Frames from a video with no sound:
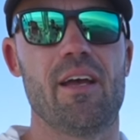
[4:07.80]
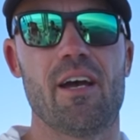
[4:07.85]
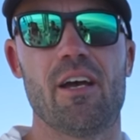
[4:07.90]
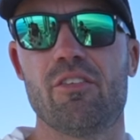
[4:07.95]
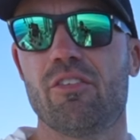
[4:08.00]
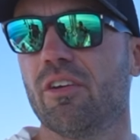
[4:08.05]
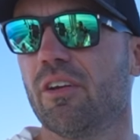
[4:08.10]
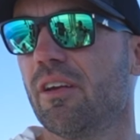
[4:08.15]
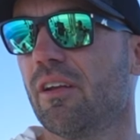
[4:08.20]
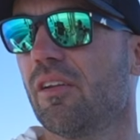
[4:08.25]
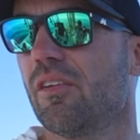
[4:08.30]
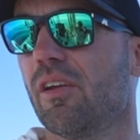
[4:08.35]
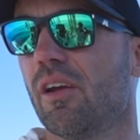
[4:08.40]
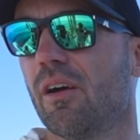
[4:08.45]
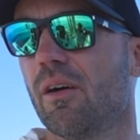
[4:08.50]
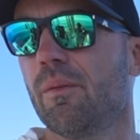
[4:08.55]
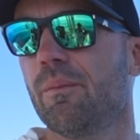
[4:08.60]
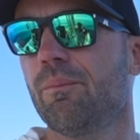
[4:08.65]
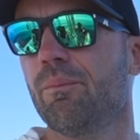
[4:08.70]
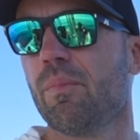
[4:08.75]
as you can
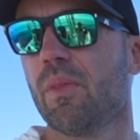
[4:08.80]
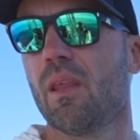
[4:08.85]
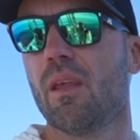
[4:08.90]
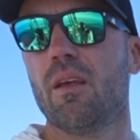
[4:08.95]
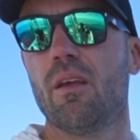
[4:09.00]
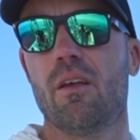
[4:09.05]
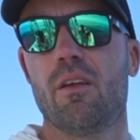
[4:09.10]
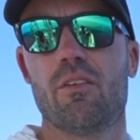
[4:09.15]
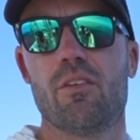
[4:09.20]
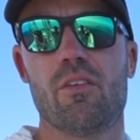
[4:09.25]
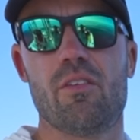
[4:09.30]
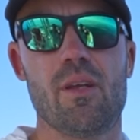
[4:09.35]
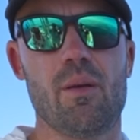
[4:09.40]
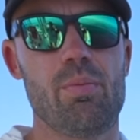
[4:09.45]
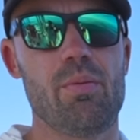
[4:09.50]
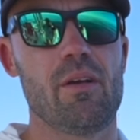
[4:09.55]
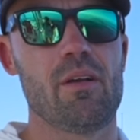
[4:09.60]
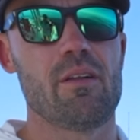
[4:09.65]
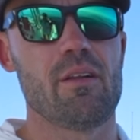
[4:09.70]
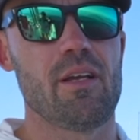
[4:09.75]
tell. So
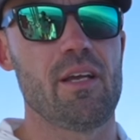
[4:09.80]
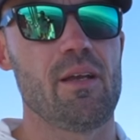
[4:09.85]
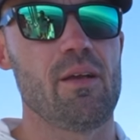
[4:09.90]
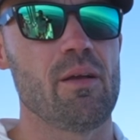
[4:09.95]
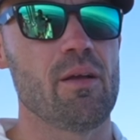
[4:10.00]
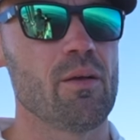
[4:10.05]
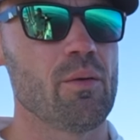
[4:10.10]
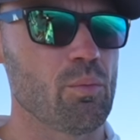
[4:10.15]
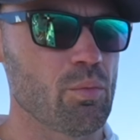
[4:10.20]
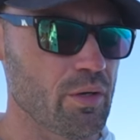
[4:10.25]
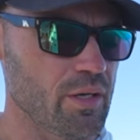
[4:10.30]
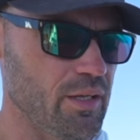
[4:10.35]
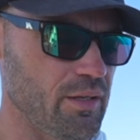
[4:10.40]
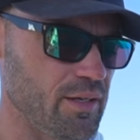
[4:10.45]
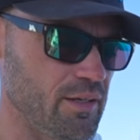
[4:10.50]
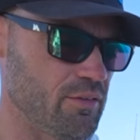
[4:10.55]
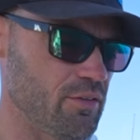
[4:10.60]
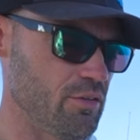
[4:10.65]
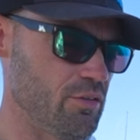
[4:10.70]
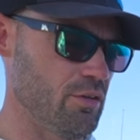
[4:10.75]
typically what you
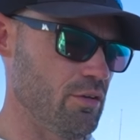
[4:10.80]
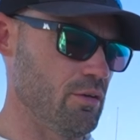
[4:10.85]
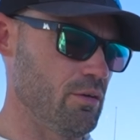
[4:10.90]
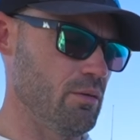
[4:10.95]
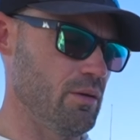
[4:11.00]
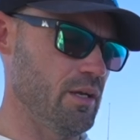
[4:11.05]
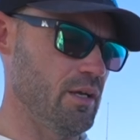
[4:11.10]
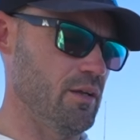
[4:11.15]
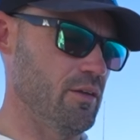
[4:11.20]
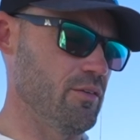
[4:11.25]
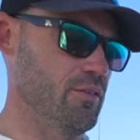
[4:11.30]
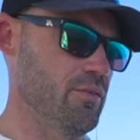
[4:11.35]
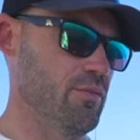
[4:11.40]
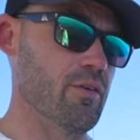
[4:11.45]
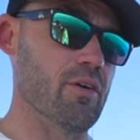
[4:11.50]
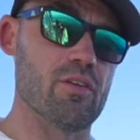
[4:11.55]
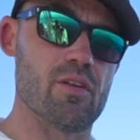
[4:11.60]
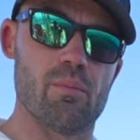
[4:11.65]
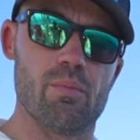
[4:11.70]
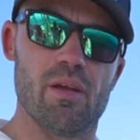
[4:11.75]
need to do is, for
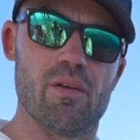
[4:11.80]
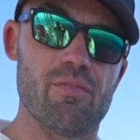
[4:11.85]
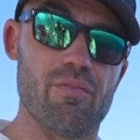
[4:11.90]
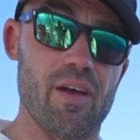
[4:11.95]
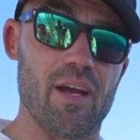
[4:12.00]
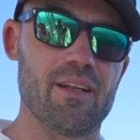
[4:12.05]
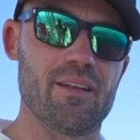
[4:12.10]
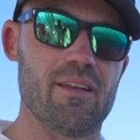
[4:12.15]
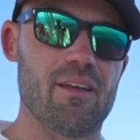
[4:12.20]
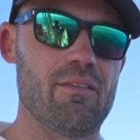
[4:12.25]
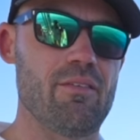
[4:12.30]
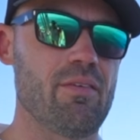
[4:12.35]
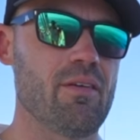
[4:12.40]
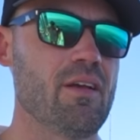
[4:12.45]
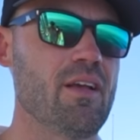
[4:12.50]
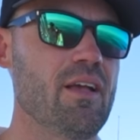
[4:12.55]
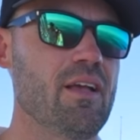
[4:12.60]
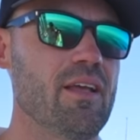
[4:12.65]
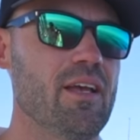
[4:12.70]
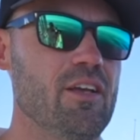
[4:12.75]
it to be effective,
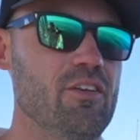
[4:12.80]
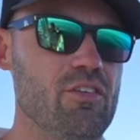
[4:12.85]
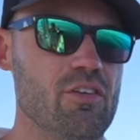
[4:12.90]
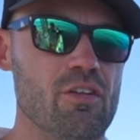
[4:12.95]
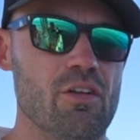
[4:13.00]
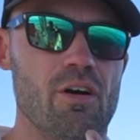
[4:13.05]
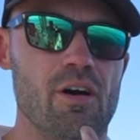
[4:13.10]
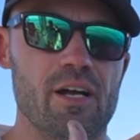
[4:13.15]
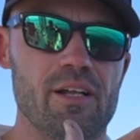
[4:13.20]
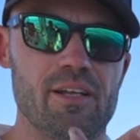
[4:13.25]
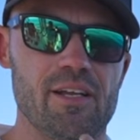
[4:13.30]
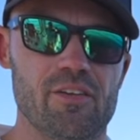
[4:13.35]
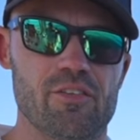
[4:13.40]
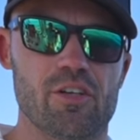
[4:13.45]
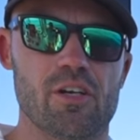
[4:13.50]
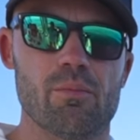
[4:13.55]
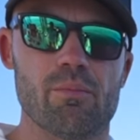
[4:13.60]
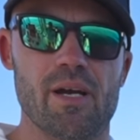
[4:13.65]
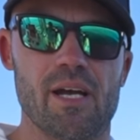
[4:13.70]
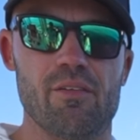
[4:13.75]
is your line needs to
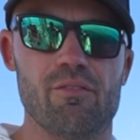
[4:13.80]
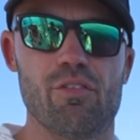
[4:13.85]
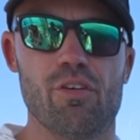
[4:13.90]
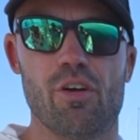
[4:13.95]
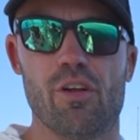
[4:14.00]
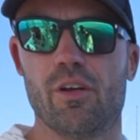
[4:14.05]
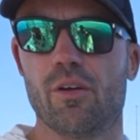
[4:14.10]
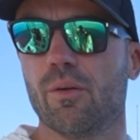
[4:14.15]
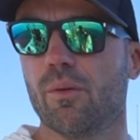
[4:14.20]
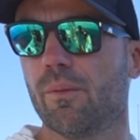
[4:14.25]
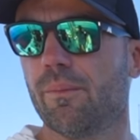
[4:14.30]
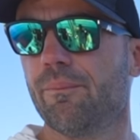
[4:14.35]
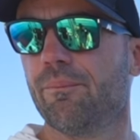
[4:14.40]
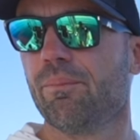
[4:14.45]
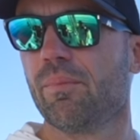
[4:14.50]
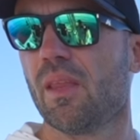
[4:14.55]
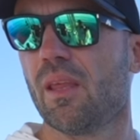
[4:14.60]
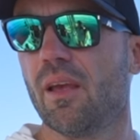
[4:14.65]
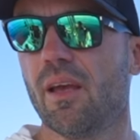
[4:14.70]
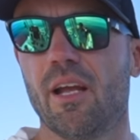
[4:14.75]
remain vertical.
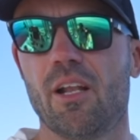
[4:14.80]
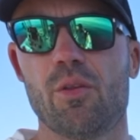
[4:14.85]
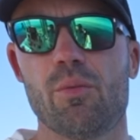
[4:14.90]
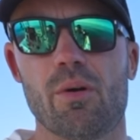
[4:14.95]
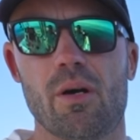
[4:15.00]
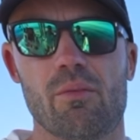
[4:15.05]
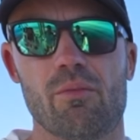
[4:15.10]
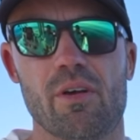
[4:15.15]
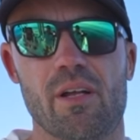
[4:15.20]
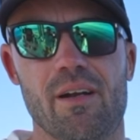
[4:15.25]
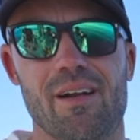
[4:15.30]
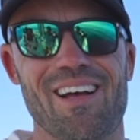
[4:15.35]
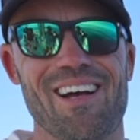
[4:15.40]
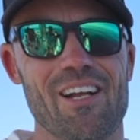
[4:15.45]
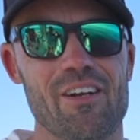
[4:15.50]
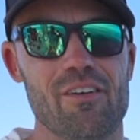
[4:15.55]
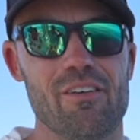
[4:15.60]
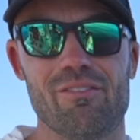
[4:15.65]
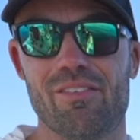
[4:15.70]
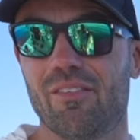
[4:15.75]
Hence why I'm running a
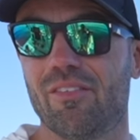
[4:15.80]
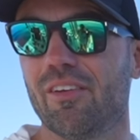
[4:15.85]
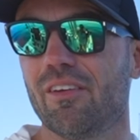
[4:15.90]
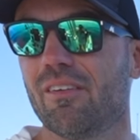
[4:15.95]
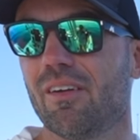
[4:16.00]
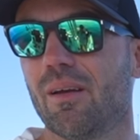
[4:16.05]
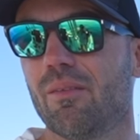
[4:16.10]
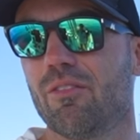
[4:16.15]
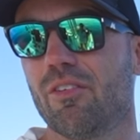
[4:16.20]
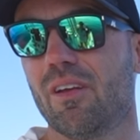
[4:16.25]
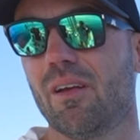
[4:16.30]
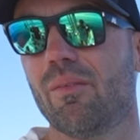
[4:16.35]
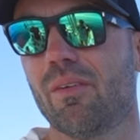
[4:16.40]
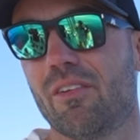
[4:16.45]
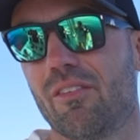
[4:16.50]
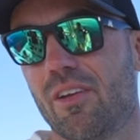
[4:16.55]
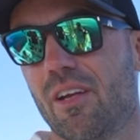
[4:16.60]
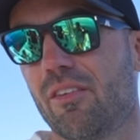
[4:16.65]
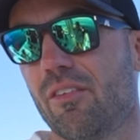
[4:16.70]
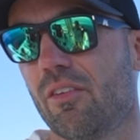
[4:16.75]
150 gram jig, which
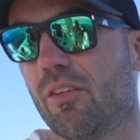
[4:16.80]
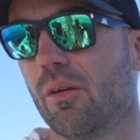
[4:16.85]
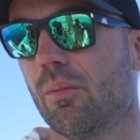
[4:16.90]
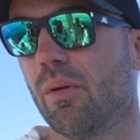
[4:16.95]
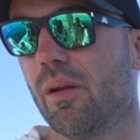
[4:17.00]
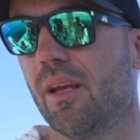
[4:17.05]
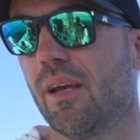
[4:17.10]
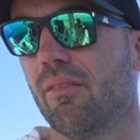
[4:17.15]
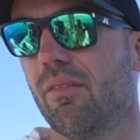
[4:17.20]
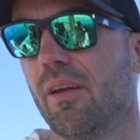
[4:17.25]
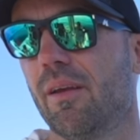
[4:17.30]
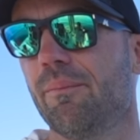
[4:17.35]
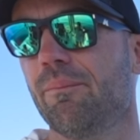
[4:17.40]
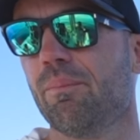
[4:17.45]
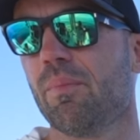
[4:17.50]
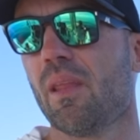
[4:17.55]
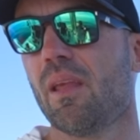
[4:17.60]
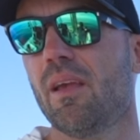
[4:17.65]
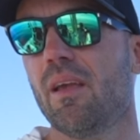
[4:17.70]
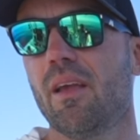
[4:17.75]
sounds a little bit heavy.
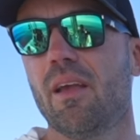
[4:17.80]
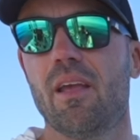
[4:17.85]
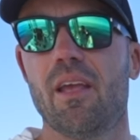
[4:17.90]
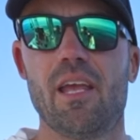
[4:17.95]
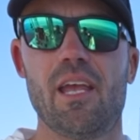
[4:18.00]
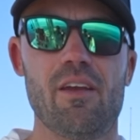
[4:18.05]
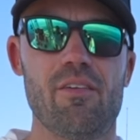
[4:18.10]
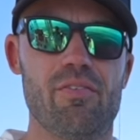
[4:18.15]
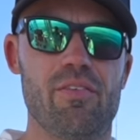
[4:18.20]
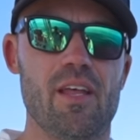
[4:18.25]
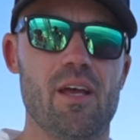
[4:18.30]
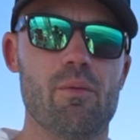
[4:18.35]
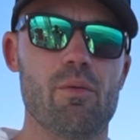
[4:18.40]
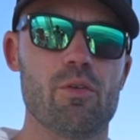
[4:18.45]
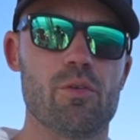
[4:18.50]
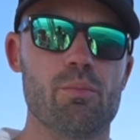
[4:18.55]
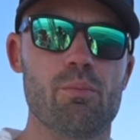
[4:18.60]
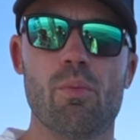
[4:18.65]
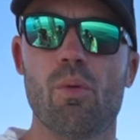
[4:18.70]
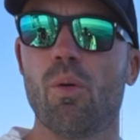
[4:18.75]
If there
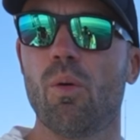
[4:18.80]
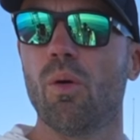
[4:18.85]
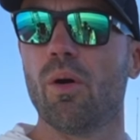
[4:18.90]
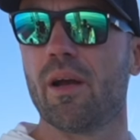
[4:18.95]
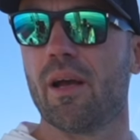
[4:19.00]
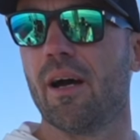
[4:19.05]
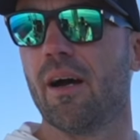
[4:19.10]
was more